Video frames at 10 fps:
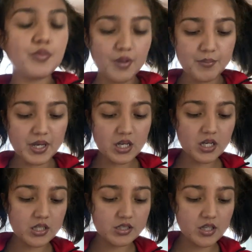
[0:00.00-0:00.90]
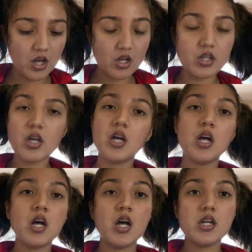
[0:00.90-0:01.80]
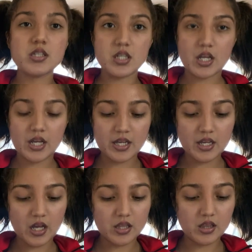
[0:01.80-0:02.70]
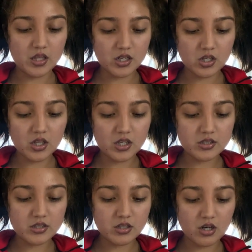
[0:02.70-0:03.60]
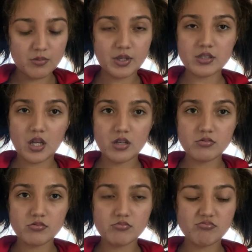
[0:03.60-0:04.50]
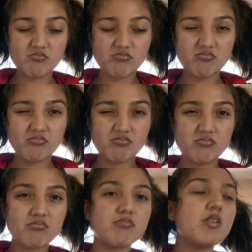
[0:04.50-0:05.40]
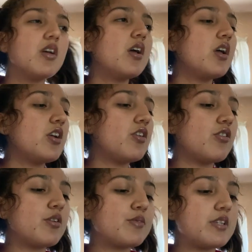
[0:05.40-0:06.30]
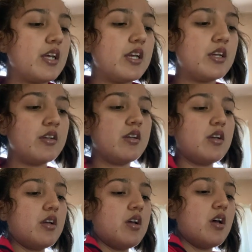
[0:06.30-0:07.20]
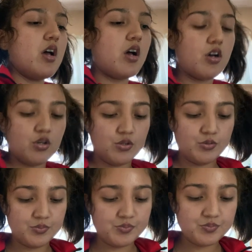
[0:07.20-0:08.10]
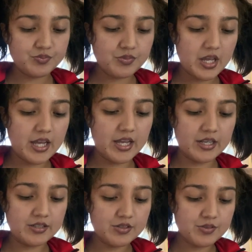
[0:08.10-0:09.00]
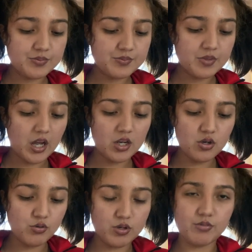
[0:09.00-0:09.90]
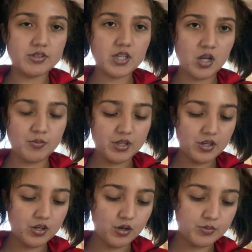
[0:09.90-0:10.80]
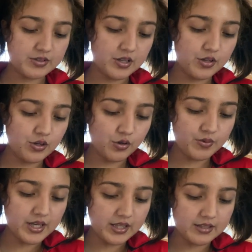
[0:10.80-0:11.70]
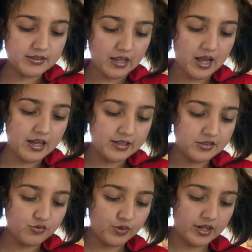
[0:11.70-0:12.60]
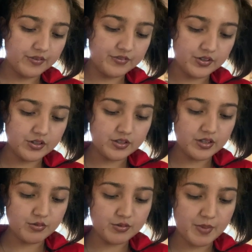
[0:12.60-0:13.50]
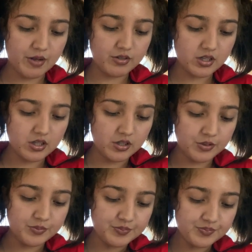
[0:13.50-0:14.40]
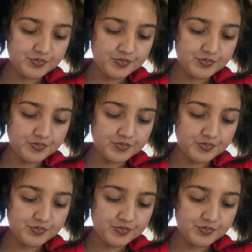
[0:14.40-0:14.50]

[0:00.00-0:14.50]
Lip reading: Because y'all, today I literally started my cycle. You know what I'm saying? And I knew it was coming, you know what I'm saying? You know, we get the signs, whatever. It was bound to come.